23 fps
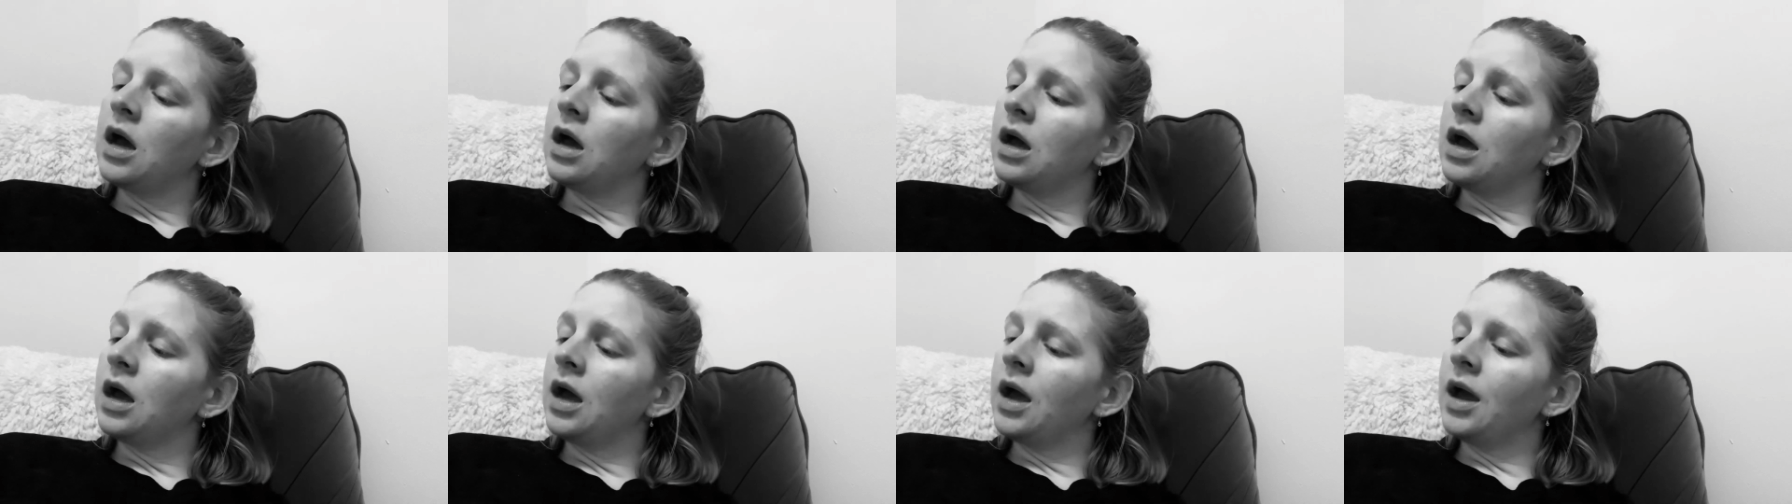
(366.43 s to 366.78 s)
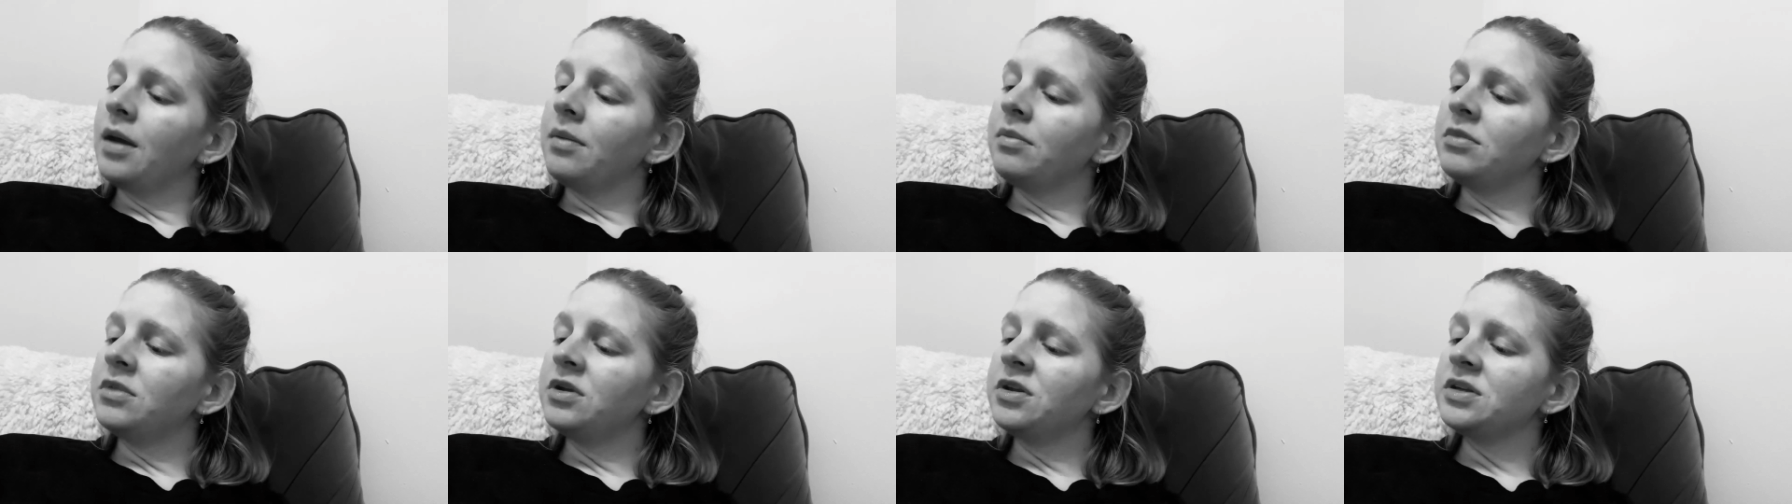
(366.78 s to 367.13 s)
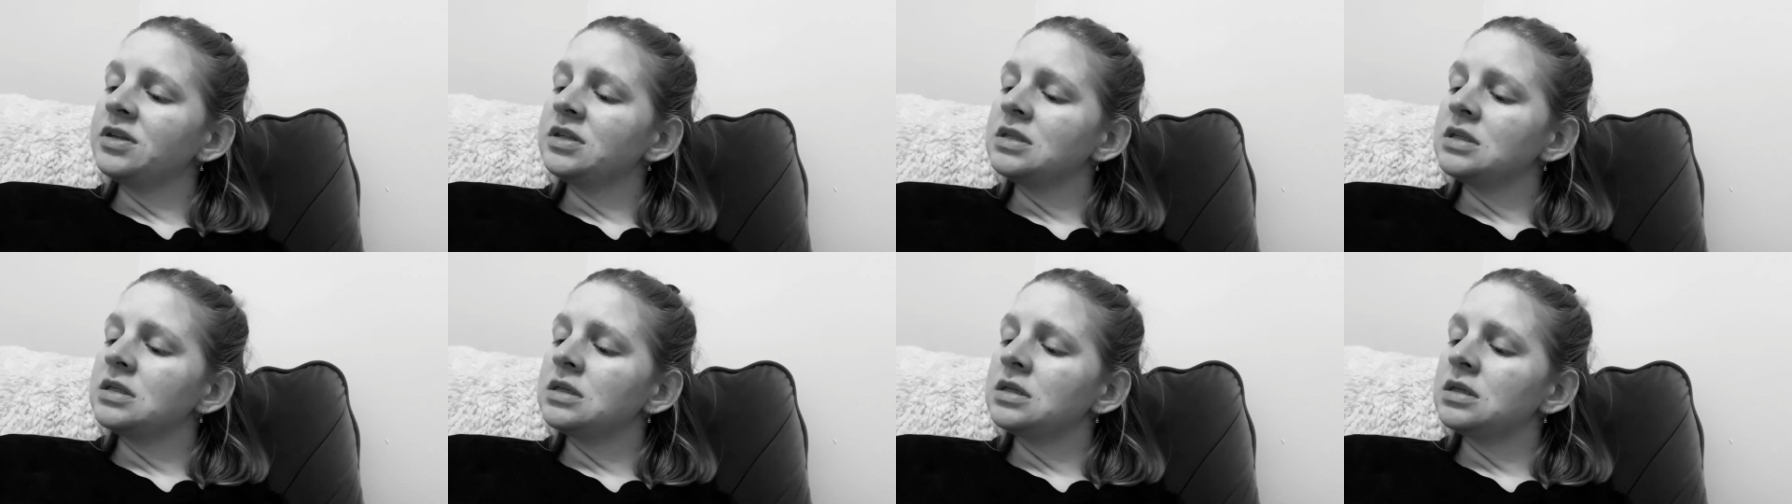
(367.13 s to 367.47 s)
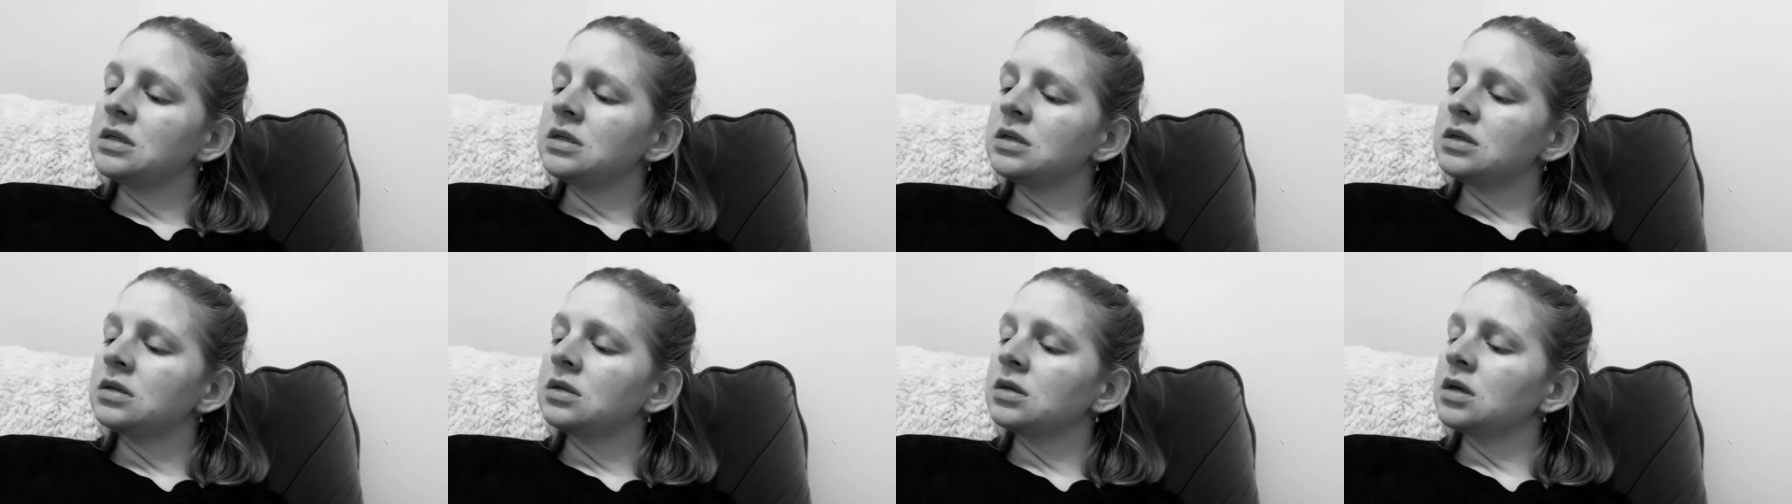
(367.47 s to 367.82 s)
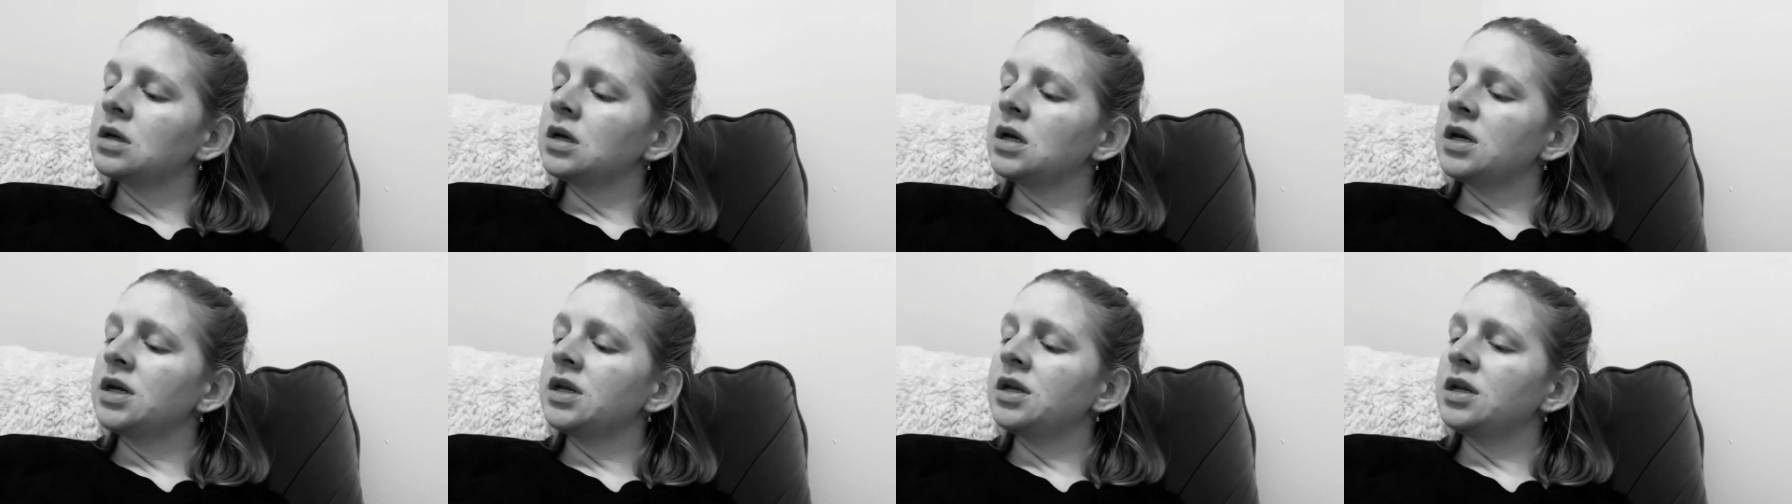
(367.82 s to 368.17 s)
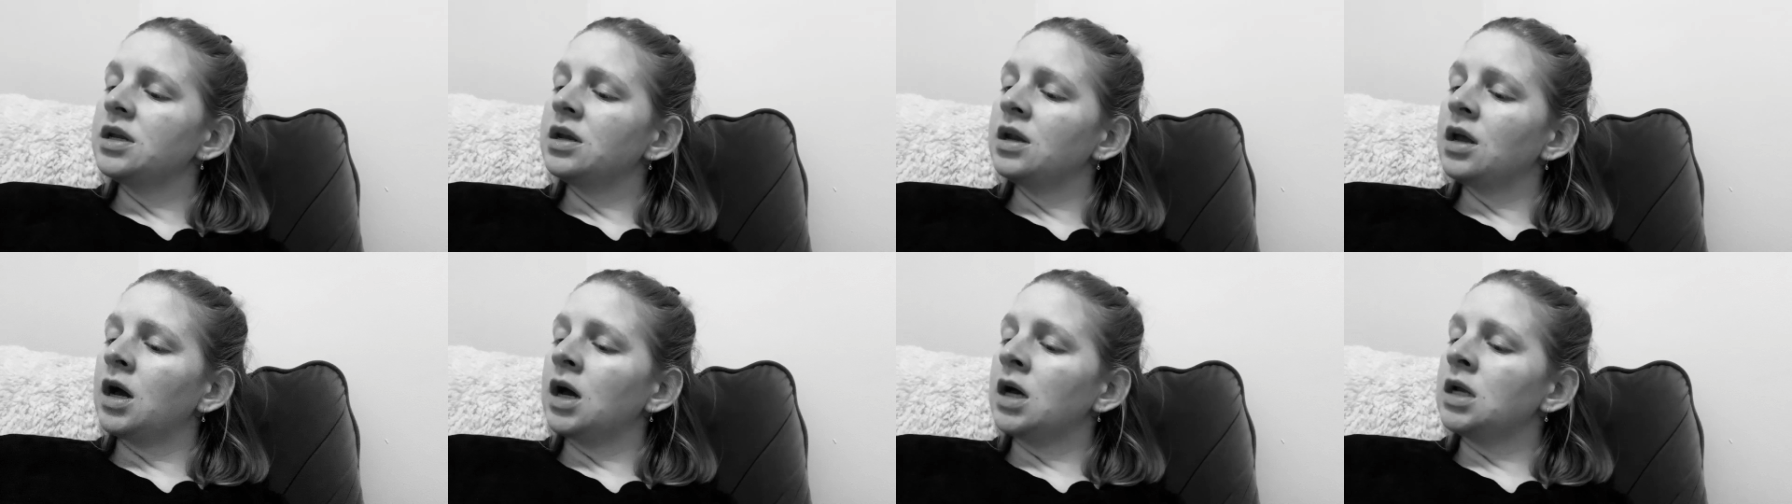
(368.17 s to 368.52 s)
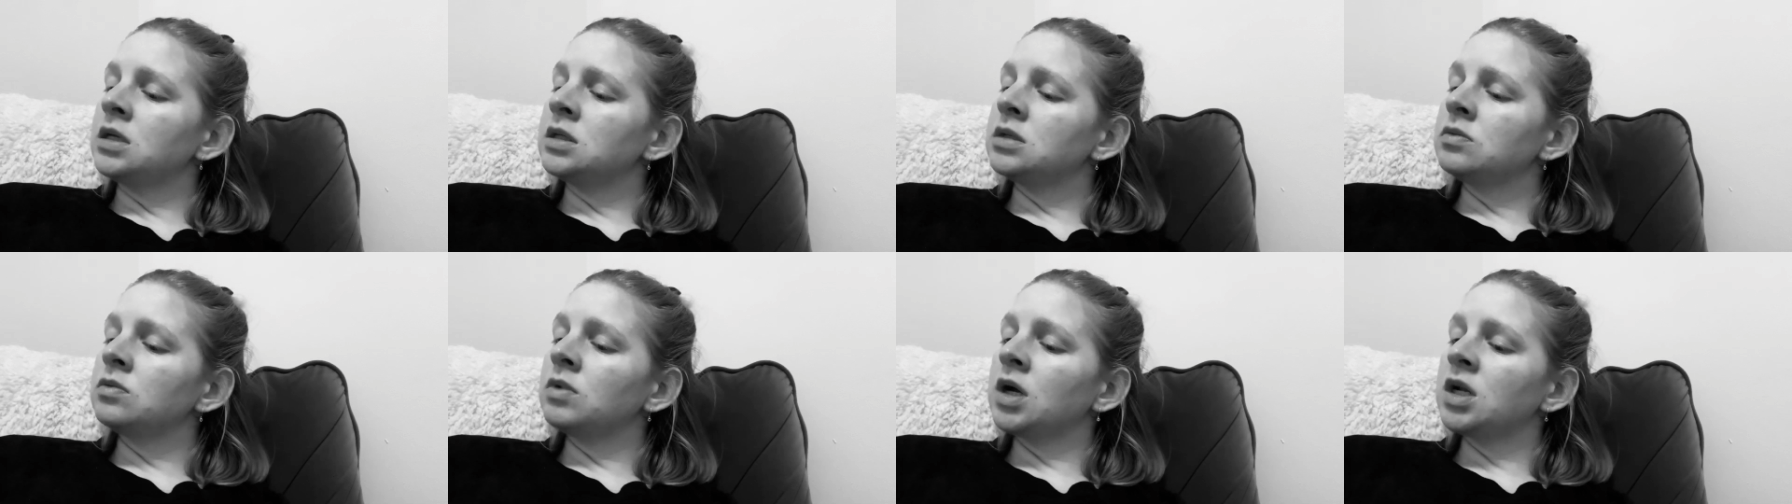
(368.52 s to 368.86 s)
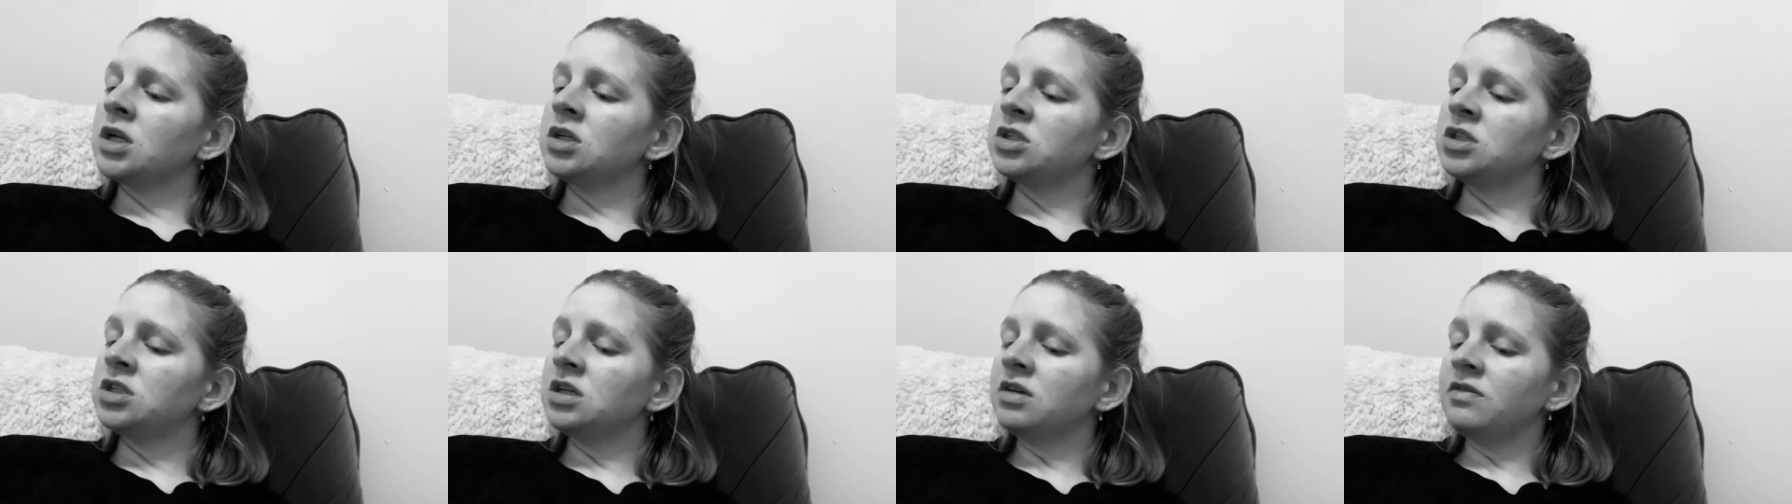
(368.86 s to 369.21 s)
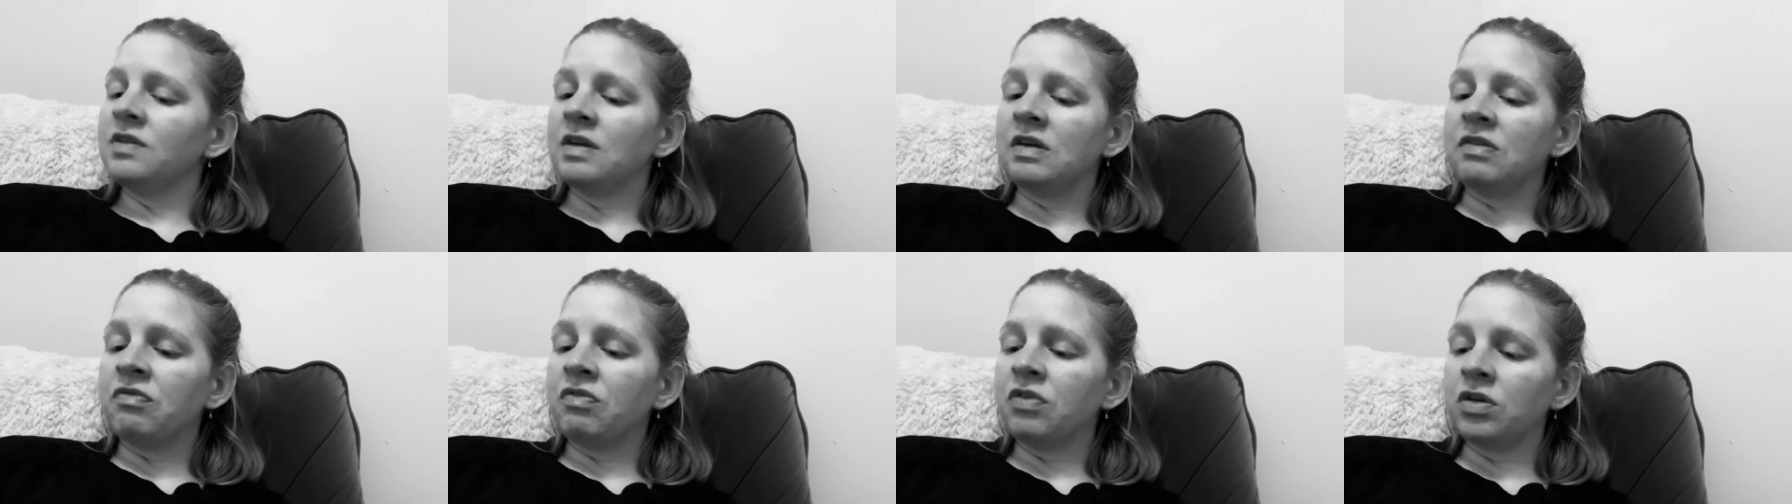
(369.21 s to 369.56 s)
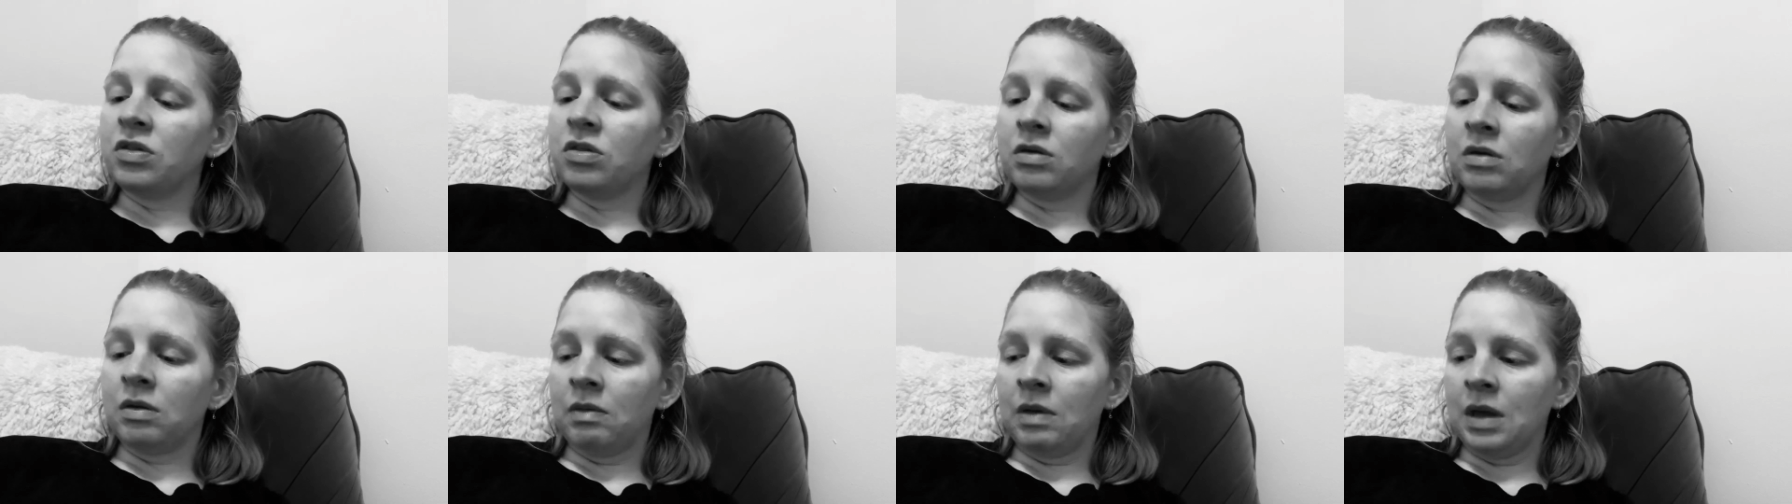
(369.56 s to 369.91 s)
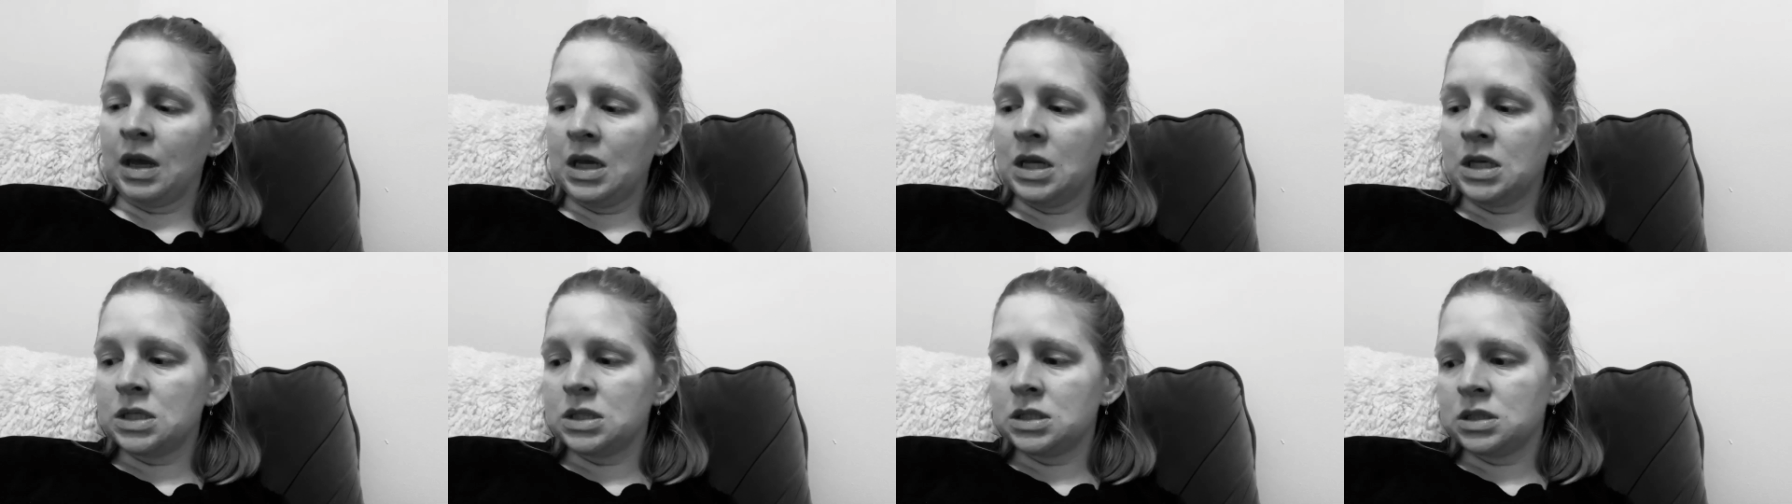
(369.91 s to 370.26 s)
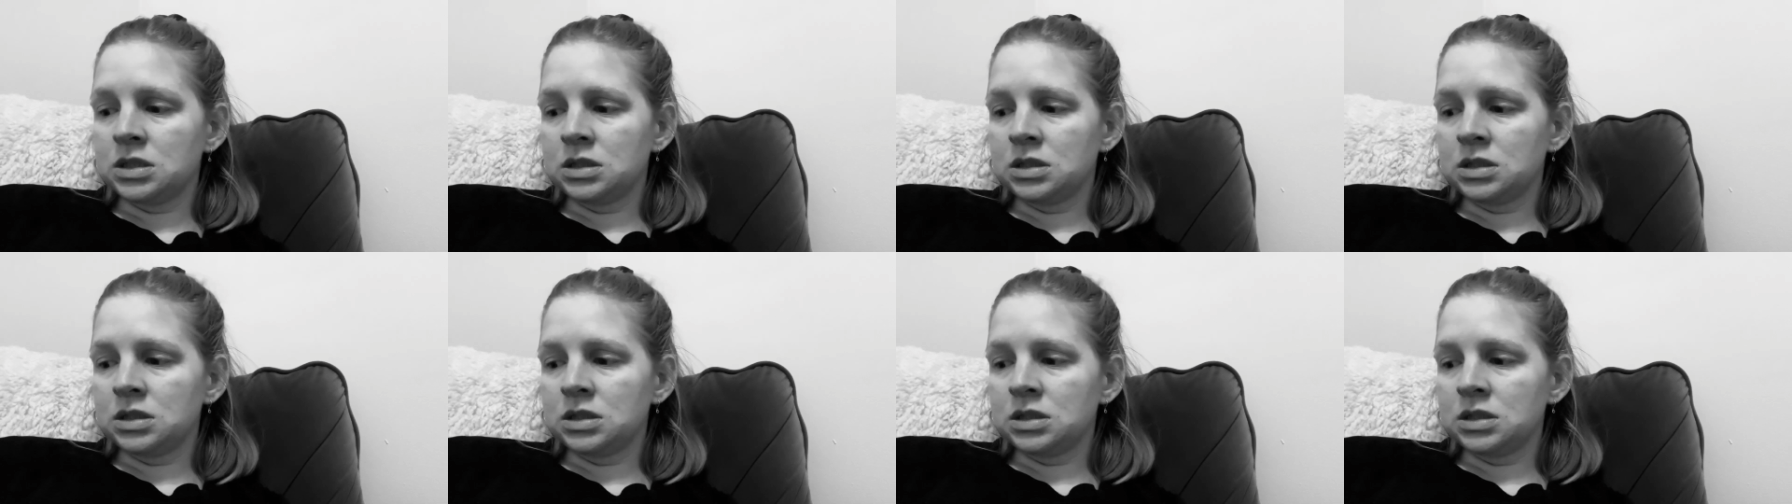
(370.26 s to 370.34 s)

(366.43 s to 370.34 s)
I'm just gonna not watch TV for three weeks